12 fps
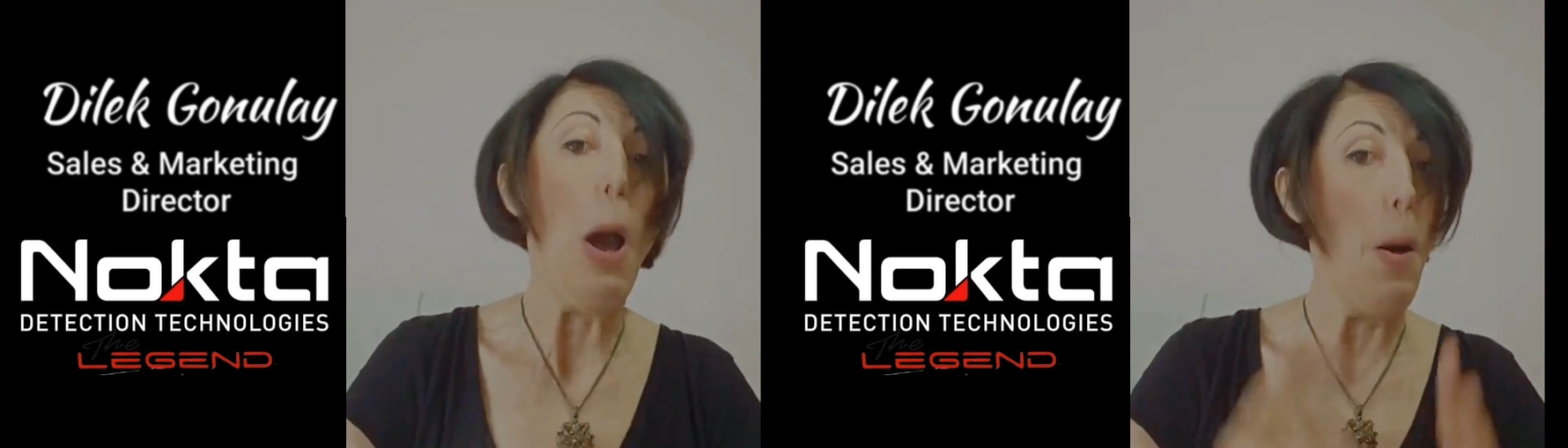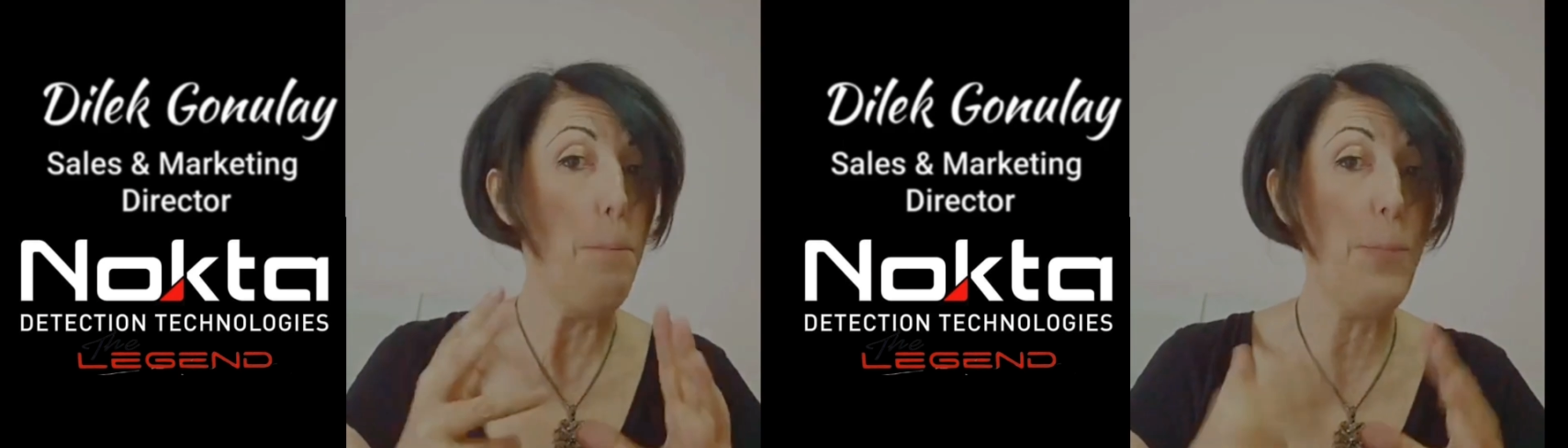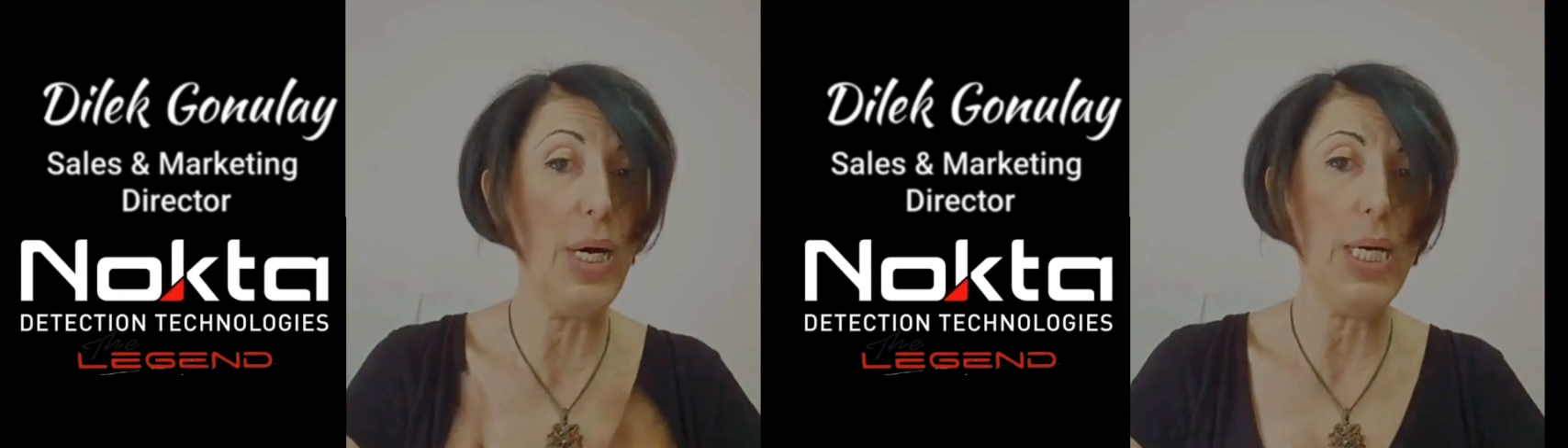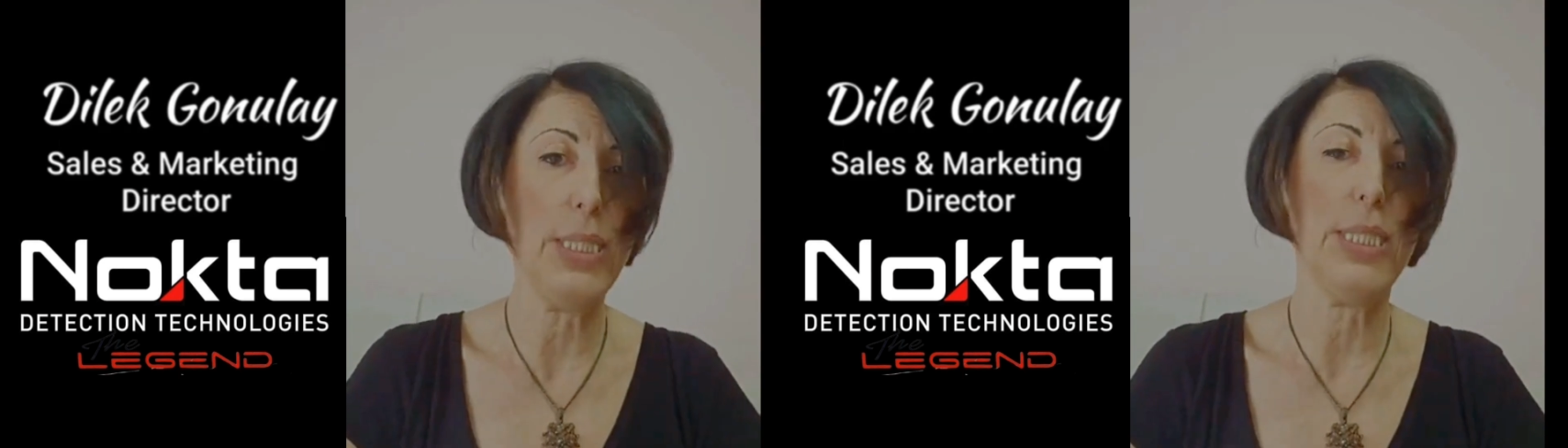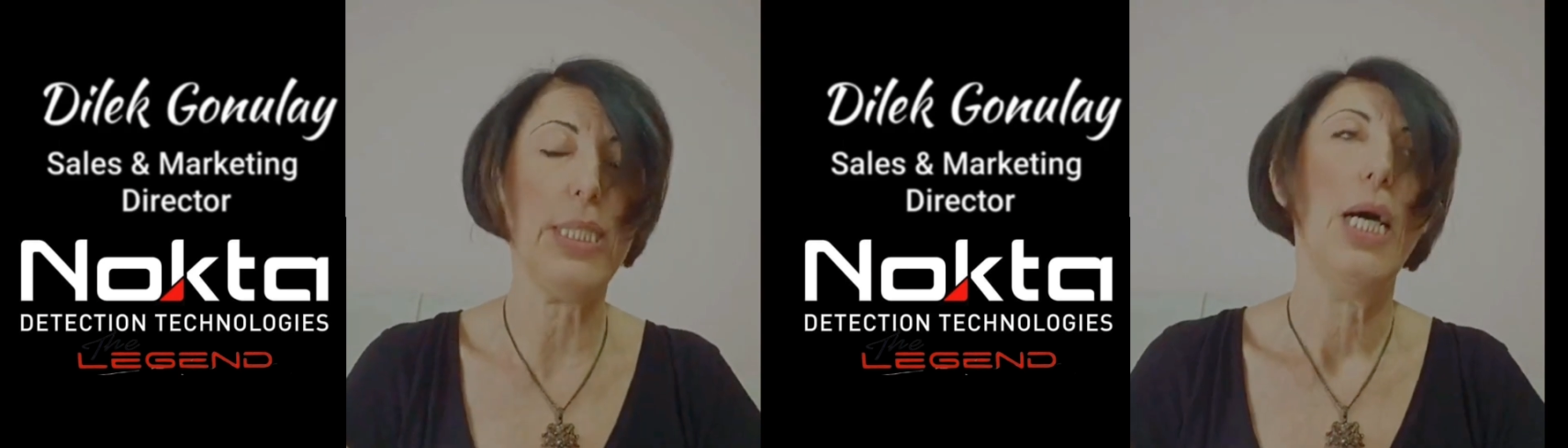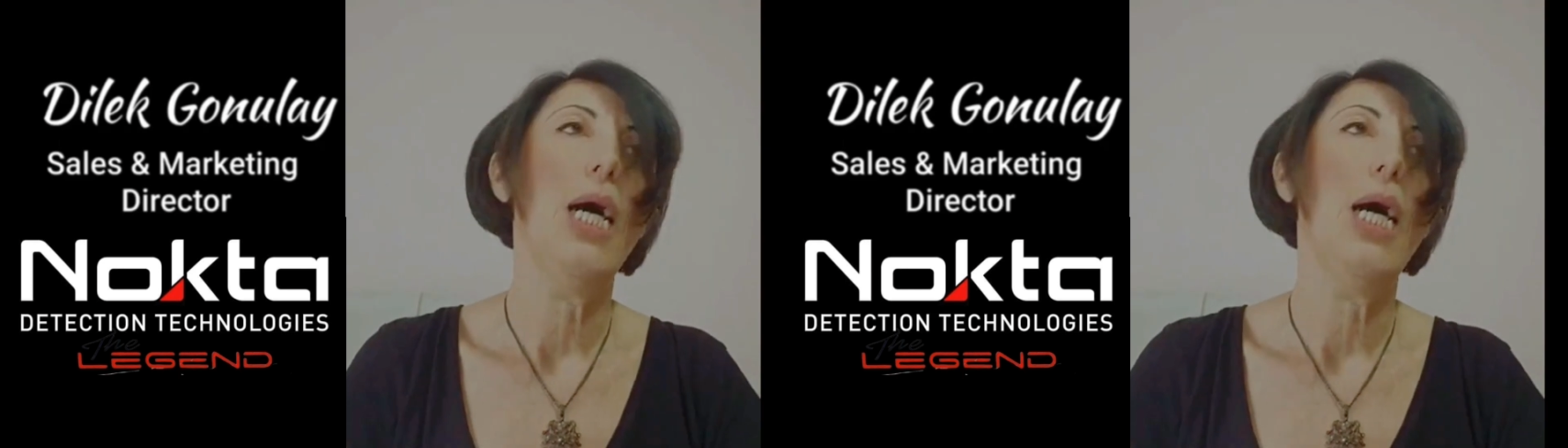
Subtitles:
but